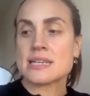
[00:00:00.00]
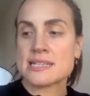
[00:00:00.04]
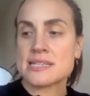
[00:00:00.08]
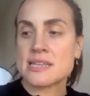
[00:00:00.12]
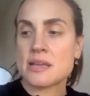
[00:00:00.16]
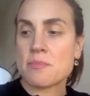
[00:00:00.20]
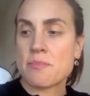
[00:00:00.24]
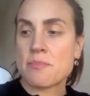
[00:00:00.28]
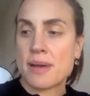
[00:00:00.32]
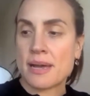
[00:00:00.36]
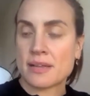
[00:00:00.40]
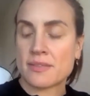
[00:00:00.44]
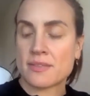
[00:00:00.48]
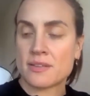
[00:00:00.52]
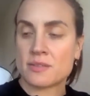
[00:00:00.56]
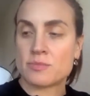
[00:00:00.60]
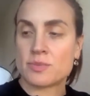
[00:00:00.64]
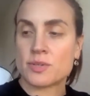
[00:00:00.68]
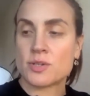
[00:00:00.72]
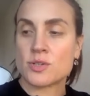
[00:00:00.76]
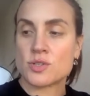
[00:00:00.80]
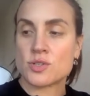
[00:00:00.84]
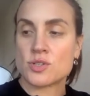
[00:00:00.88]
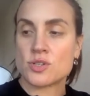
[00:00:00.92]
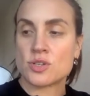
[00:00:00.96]
let's unpack that
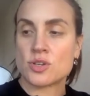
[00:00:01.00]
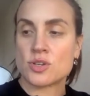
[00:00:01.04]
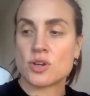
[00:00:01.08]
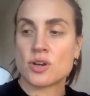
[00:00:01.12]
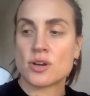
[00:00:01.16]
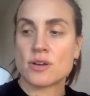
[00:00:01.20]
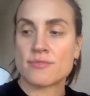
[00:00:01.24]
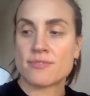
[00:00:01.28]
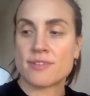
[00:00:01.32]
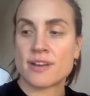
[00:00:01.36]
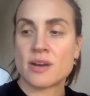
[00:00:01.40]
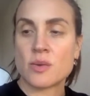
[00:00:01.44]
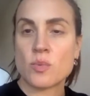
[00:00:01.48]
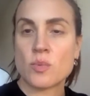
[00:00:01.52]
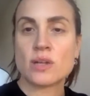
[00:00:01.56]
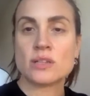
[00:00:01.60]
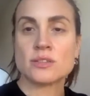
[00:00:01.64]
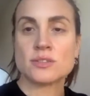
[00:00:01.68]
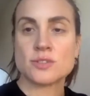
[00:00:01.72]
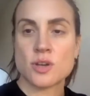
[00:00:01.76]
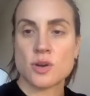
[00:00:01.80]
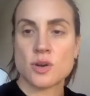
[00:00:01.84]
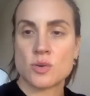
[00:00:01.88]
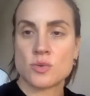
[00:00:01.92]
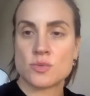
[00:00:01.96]
because you are very well
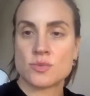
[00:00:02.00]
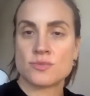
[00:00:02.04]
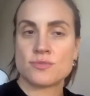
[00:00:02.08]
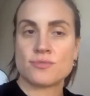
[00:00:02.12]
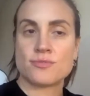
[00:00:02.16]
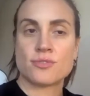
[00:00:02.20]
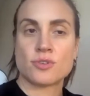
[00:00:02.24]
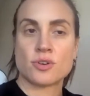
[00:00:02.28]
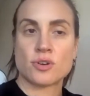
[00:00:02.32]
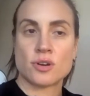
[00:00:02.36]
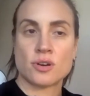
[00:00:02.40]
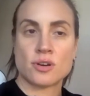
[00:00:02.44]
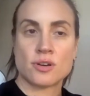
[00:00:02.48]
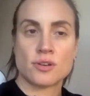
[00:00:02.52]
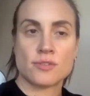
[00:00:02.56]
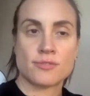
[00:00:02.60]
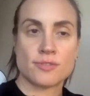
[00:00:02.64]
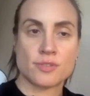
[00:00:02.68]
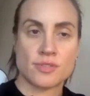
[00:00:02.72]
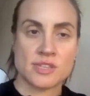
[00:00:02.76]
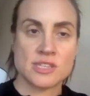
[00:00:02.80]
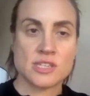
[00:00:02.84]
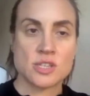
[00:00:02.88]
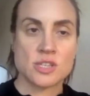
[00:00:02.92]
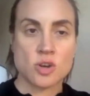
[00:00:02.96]
known for for
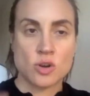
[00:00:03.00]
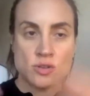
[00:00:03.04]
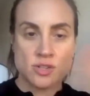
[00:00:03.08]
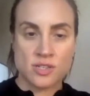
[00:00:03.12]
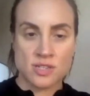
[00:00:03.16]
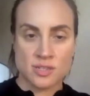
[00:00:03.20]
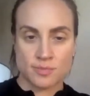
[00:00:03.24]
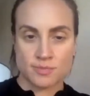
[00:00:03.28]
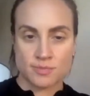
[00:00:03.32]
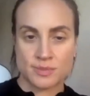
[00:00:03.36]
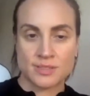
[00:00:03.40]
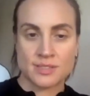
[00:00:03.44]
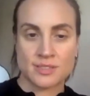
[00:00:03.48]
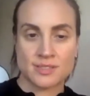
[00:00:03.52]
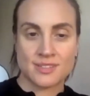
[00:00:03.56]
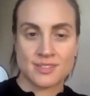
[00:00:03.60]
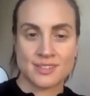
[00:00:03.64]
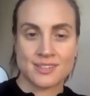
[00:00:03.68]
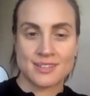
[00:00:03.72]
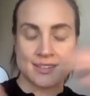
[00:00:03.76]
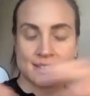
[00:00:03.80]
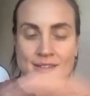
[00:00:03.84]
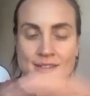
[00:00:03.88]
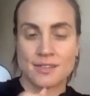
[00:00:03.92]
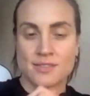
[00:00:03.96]
this concept,
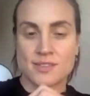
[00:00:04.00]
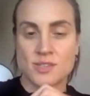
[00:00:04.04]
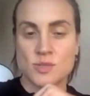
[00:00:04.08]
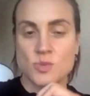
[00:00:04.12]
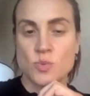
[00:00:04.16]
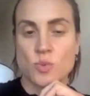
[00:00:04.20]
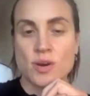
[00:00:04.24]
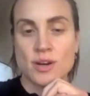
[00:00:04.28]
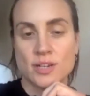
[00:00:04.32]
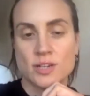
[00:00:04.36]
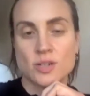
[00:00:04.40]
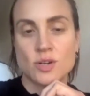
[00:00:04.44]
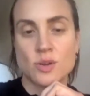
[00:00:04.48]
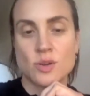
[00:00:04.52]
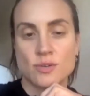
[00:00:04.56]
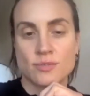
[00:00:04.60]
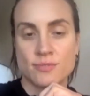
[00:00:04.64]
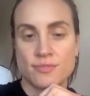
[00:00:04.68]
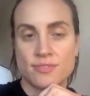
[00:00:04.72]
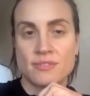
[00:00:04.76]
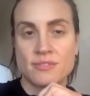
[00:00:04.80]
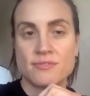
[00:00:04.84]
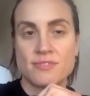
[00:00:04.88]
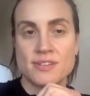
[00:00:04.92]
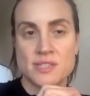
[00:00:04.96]
uh, this work
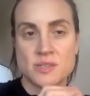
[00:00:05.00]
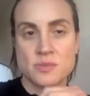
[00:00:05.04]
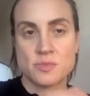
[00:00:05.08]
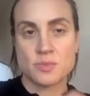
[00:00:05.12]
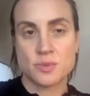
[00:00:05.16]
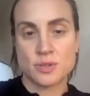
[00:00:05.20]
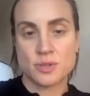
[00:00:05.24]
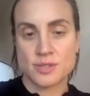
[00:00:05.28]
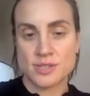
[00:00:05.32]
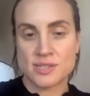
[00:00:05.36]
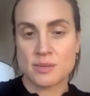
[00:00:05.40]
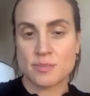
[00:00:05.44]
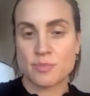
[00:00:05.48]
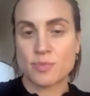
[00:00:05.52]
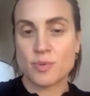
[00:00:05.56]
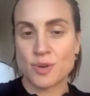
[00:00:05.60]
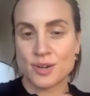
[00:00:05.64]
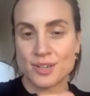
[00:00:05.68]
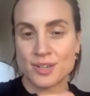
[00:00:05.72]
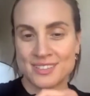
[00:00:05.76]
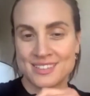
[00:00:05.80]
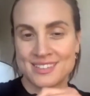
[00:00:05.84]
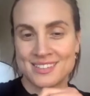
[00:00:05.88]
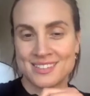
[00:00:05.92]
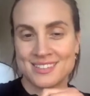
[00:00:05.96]
of invisible
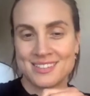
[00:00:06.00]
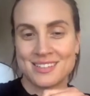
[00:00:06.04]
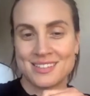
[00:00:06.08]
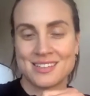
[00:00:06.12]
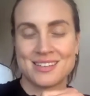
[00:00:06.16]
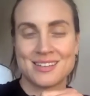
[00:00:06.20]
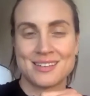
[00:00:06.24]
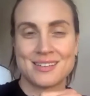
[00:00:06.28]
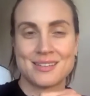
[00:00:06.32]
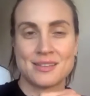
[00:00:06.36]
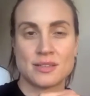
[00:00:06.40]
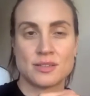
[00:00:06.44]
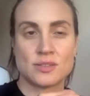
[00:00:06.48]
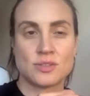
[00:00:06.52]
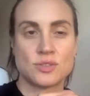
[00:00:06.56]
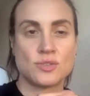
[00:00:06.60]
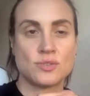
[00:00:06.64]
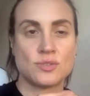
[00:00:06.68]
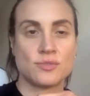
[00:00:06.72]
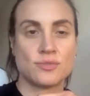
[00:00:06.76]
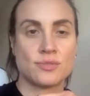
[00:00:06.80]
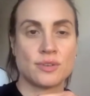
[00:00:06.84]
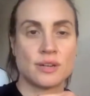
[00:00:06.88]
support uh, that you've